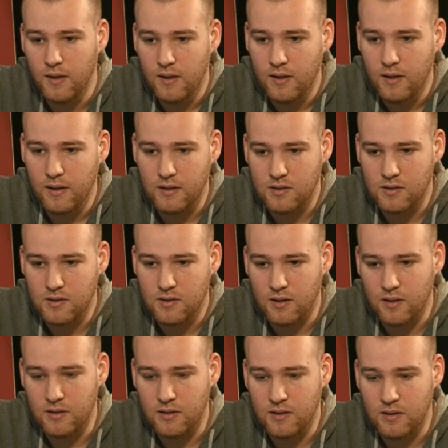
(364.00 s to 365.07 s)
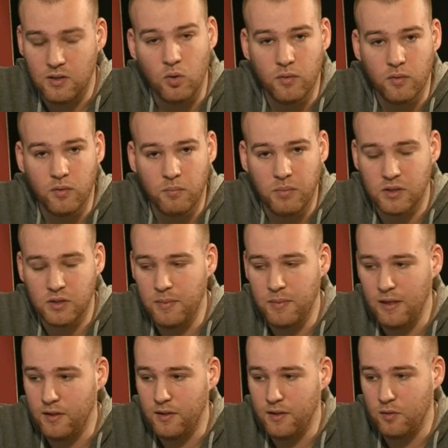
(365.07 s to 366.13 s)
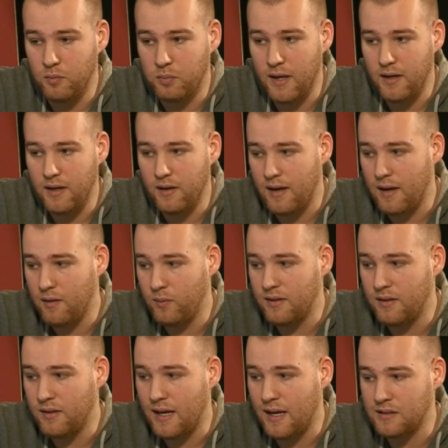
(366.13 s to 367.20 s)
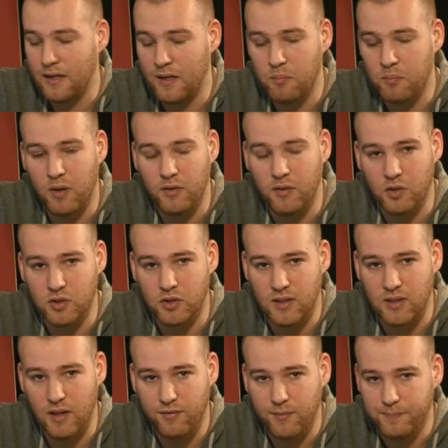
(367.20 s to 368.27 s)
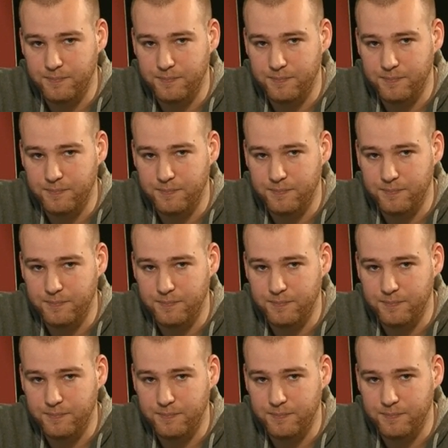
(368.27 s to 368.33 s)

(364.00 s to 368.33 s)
It's a good possibility to play with isolated pawn yourself.